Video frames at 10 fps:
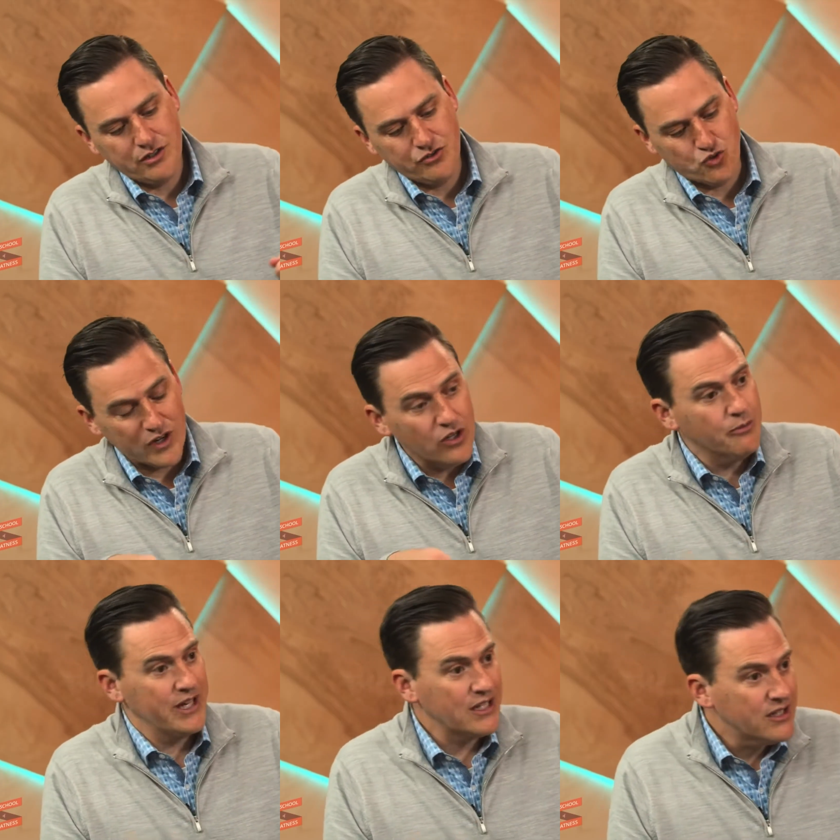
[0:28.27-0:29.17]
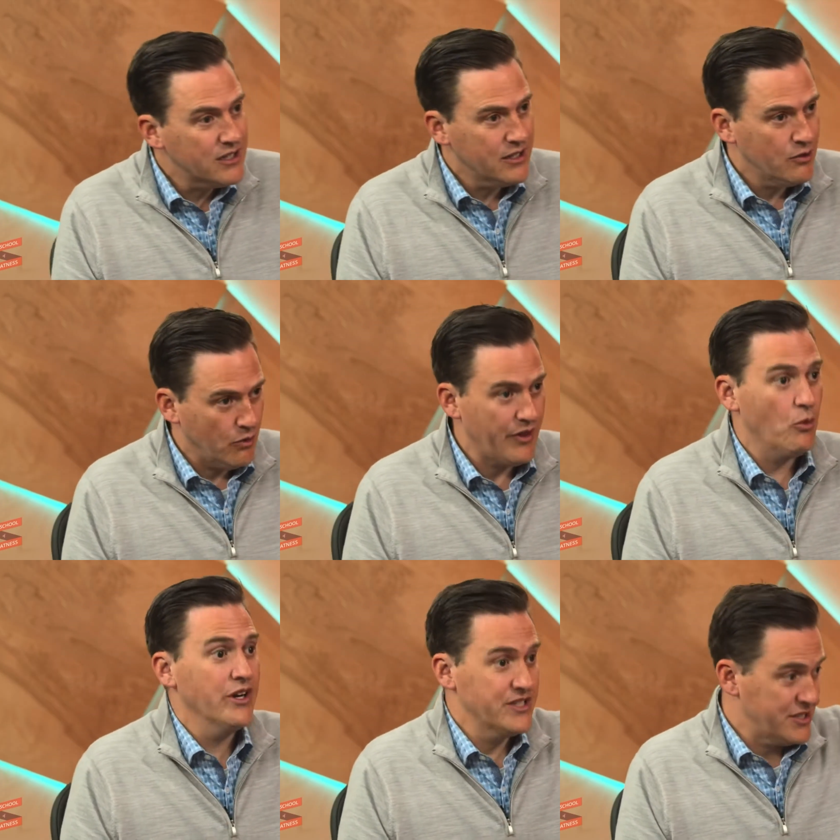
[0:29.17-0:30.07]
In this article, he just
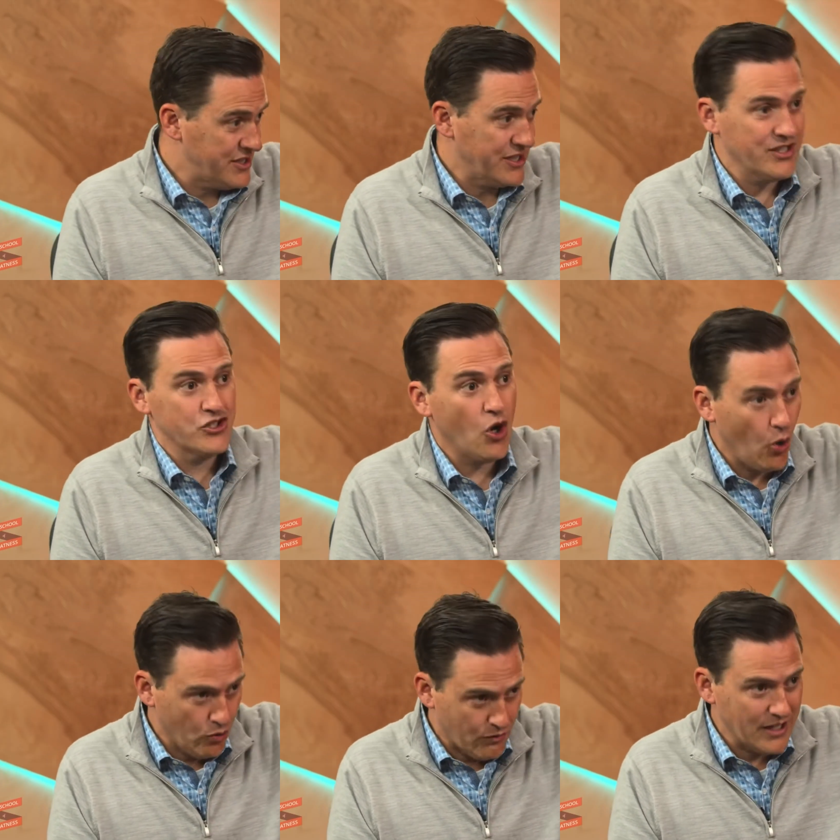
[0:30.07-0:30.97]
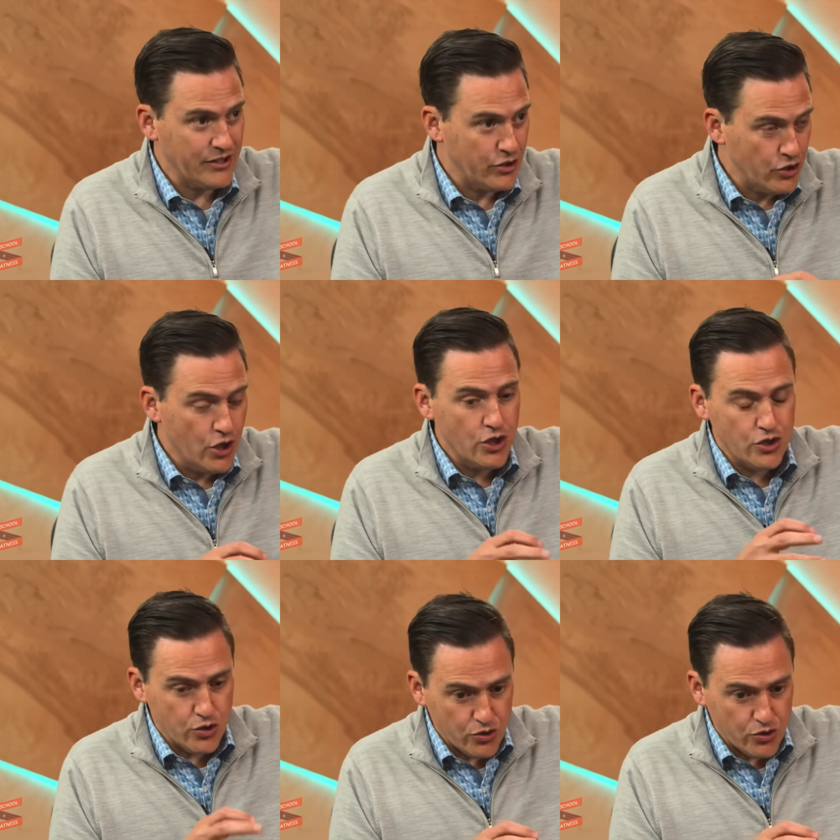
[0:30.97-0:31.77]
highlights what his take on monk mode is.